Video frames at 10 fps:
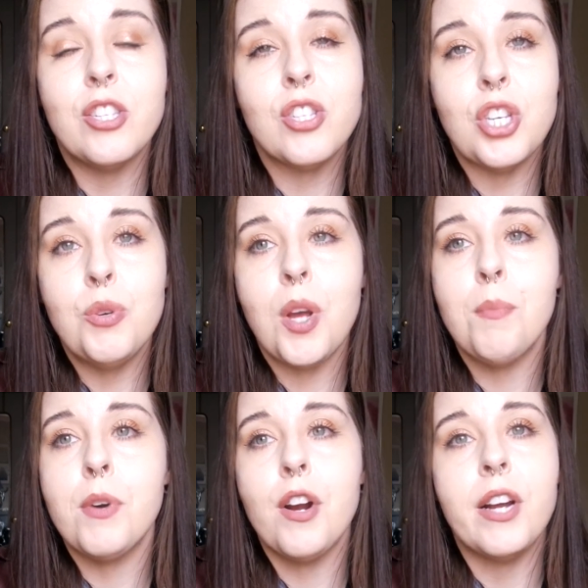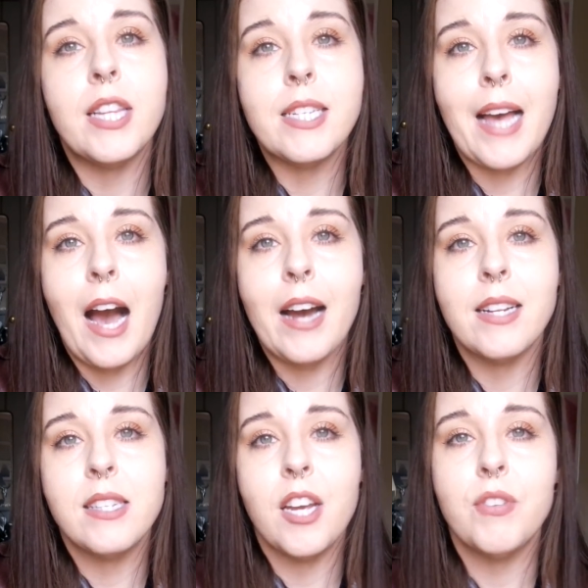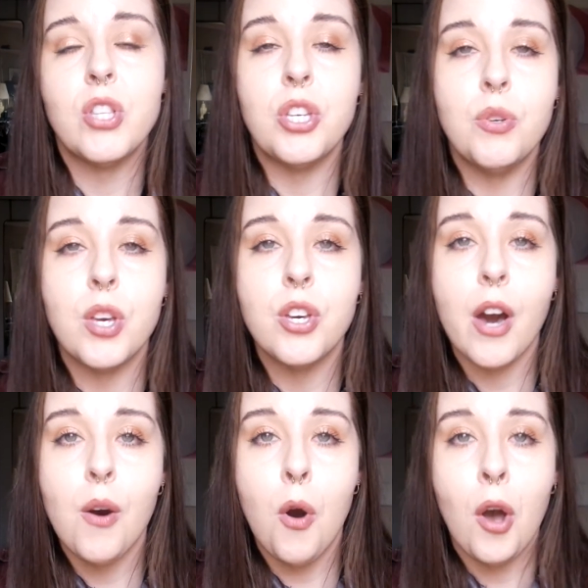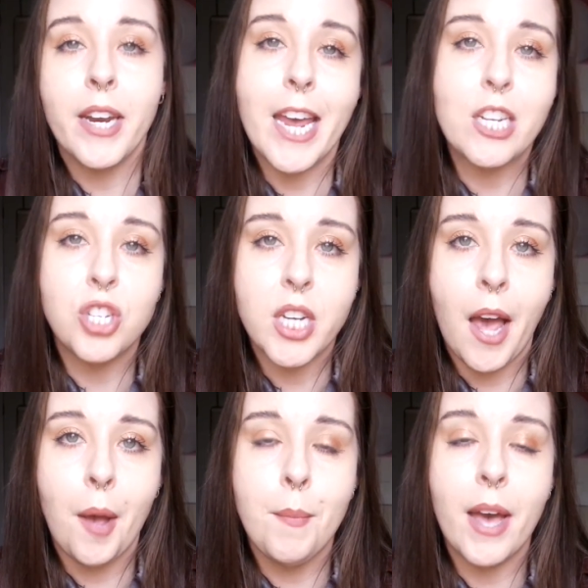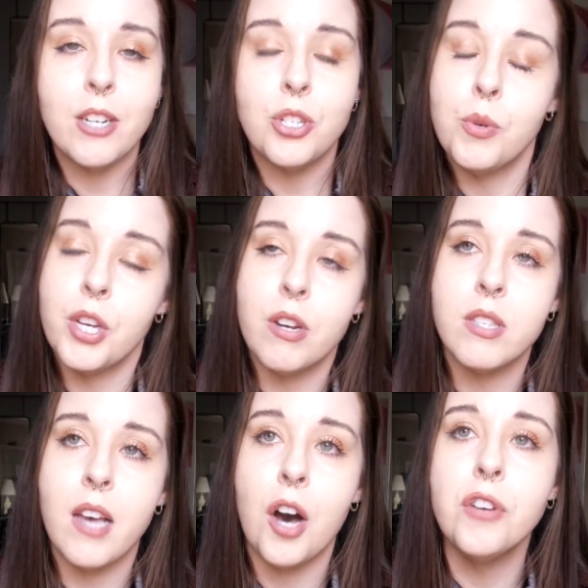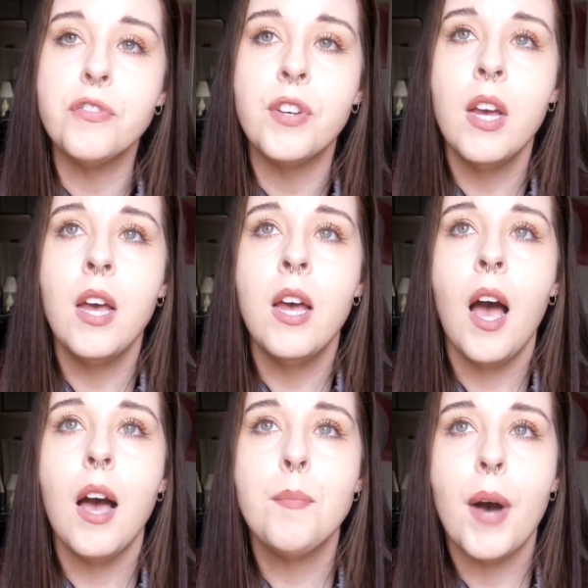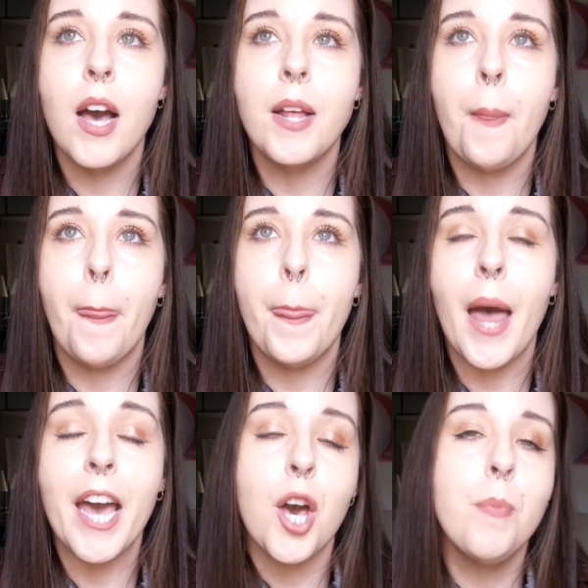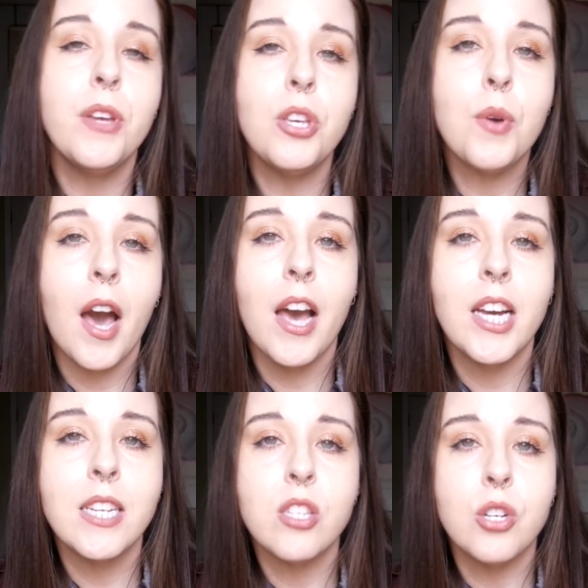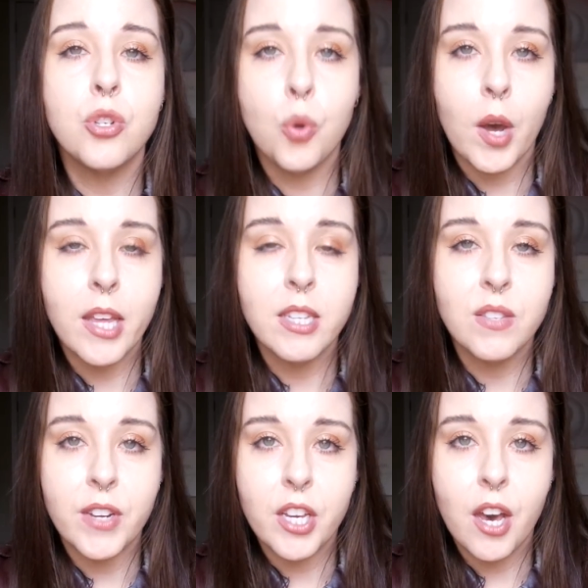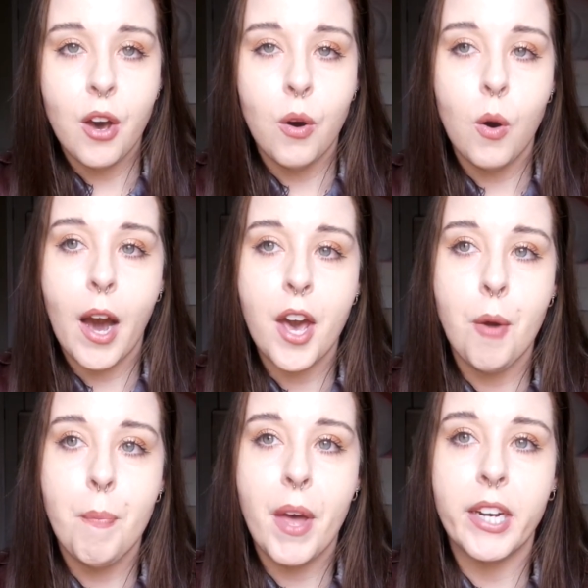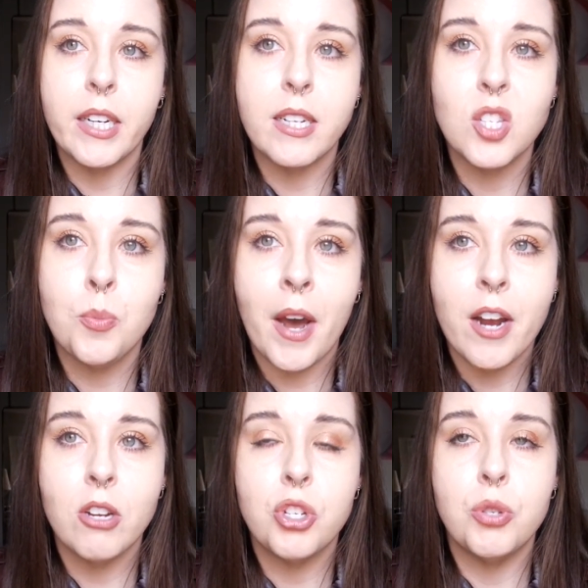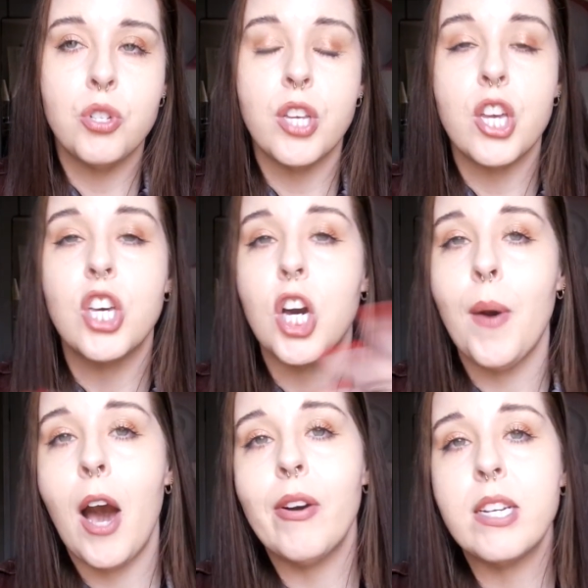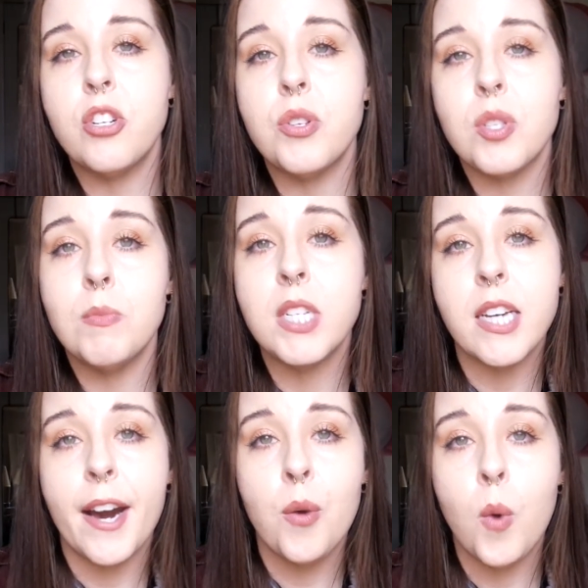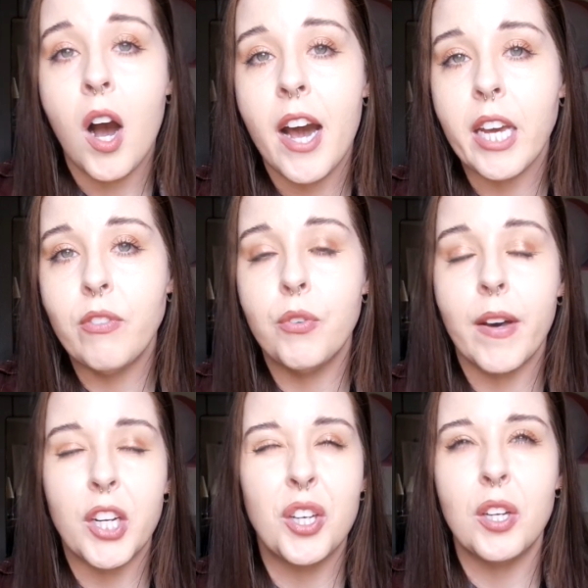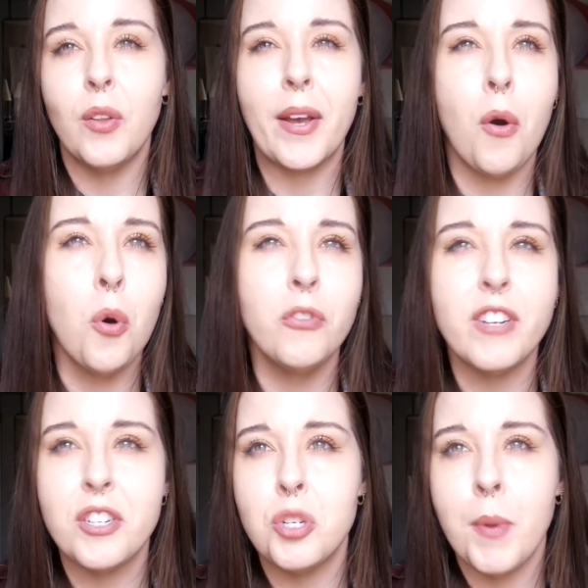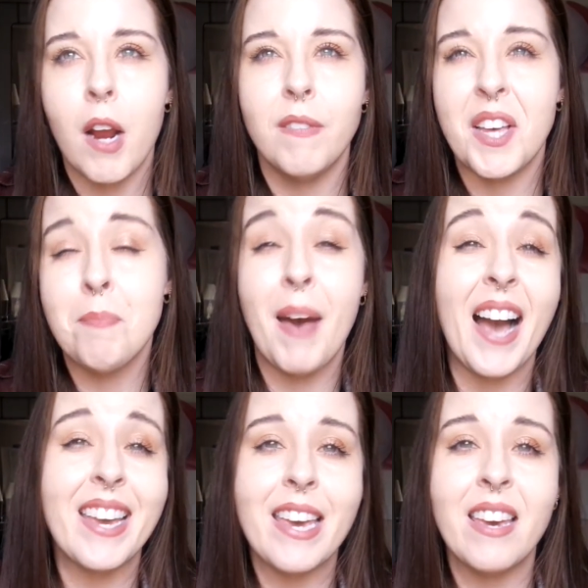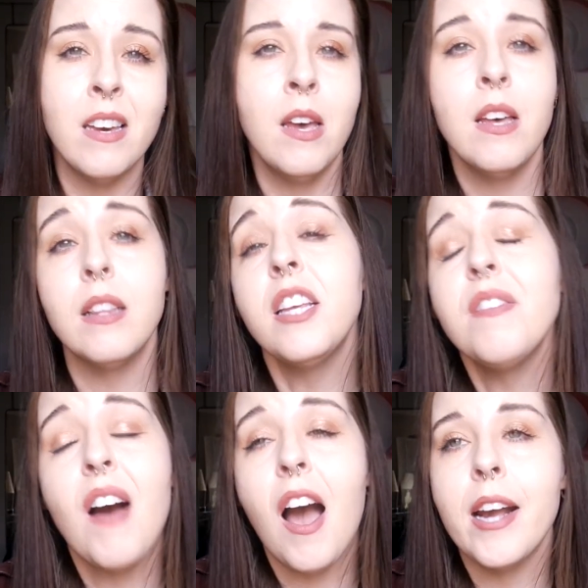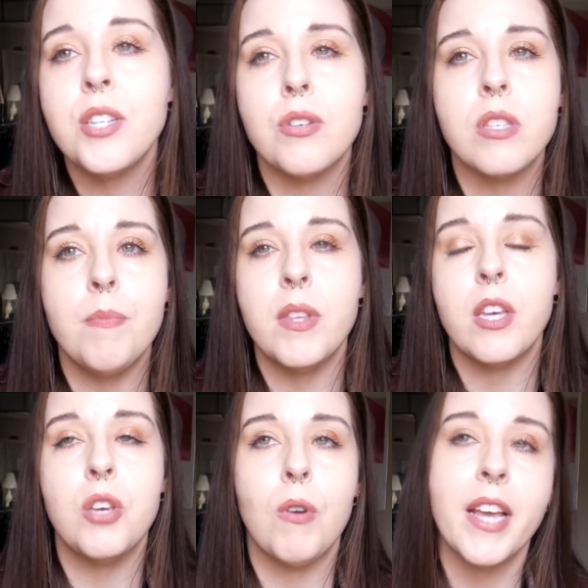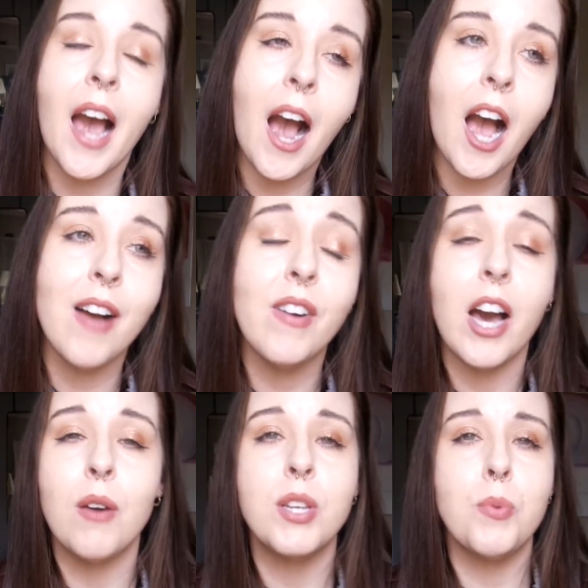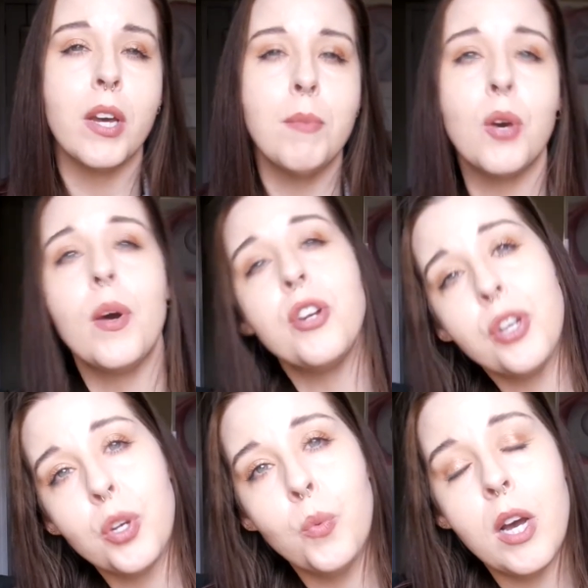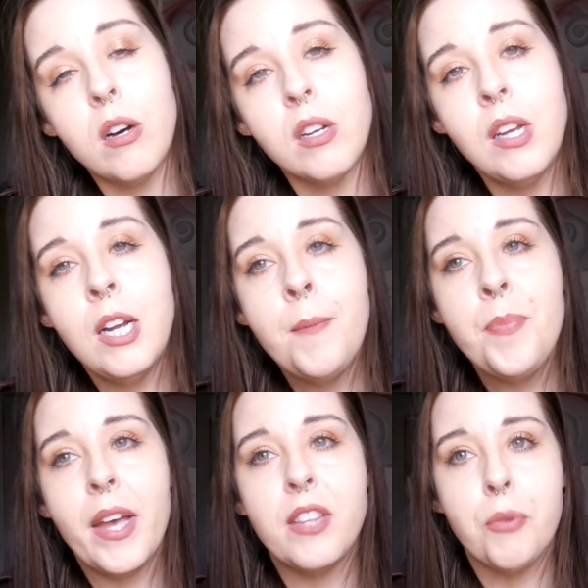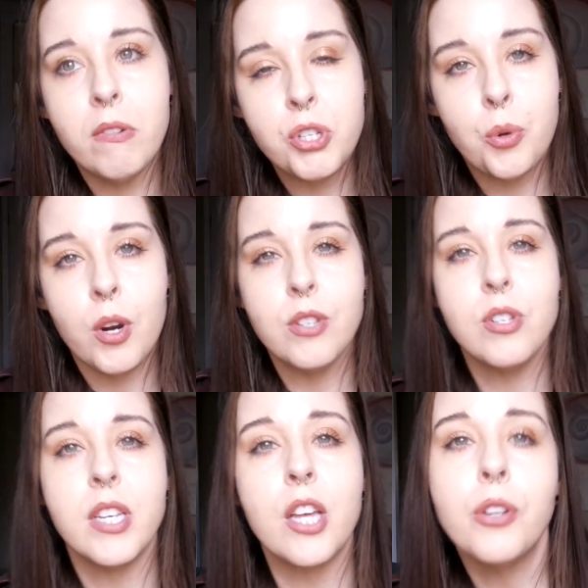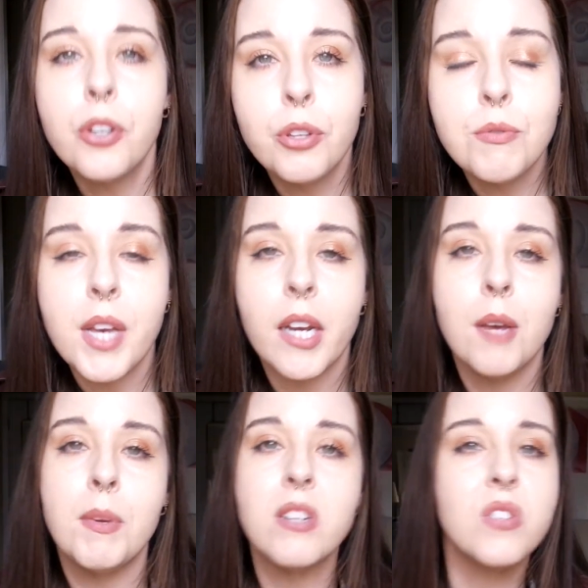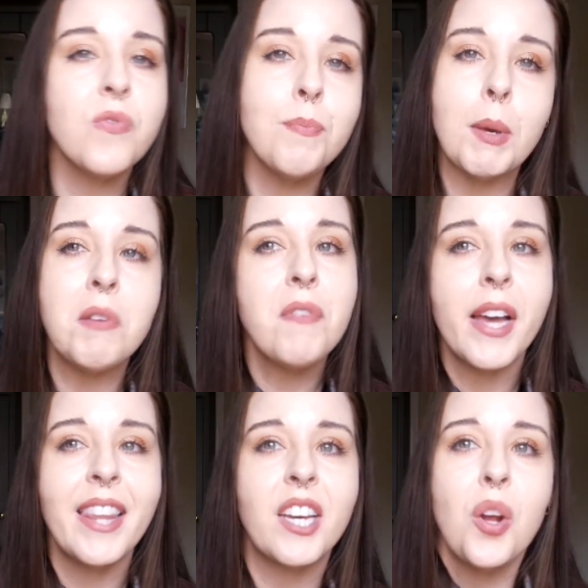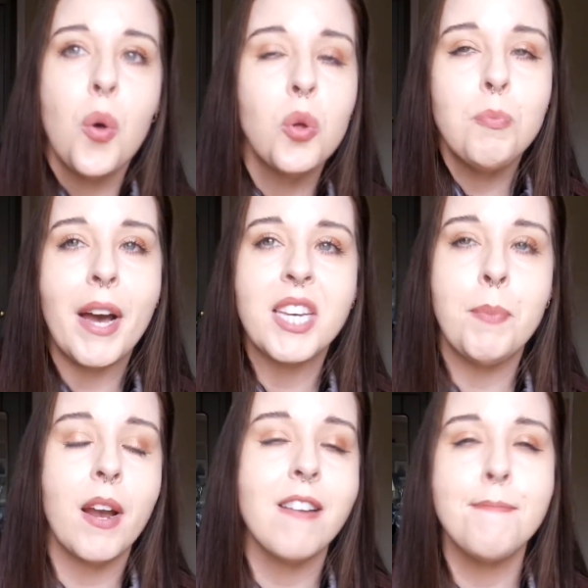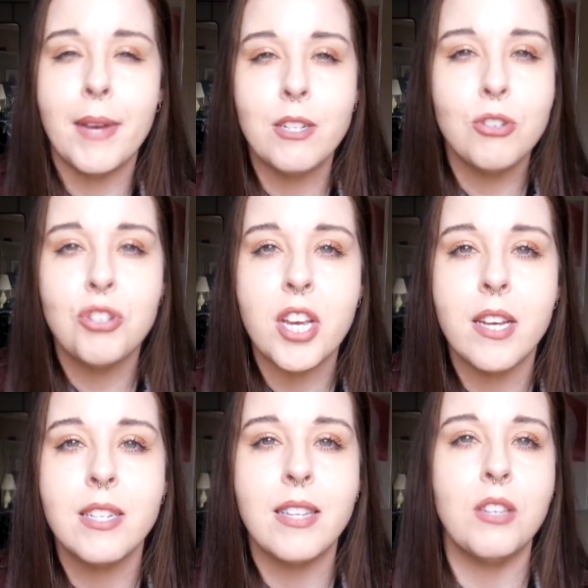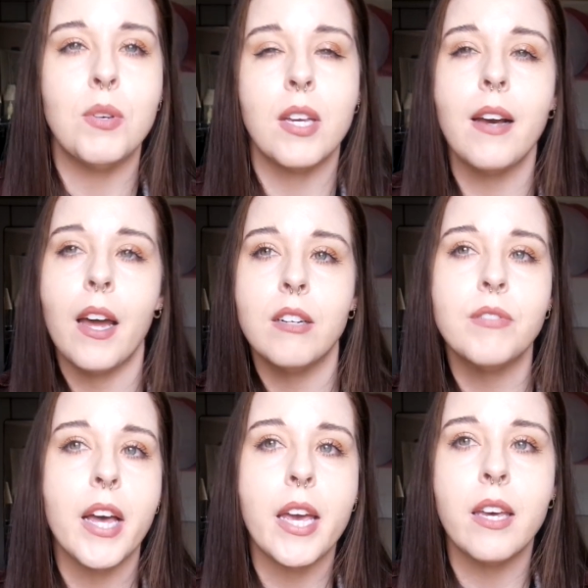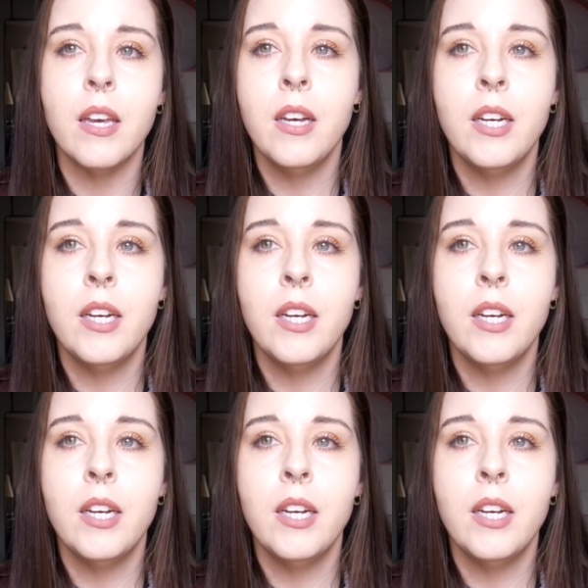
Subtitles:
SKU number and the tag and stuff so that you can go on H&M and do it yourself. But I hope that you guys enjoy this video. I hope that it inspires you to like go out and do some DIY. If you've got a good like old vintage pair of like baggy Levi's or something that you already have, I always recommend going to Goodwill and thrift stores to like look through denim and just maybe find like an old baggy pair of men's jeans that you can kind of like,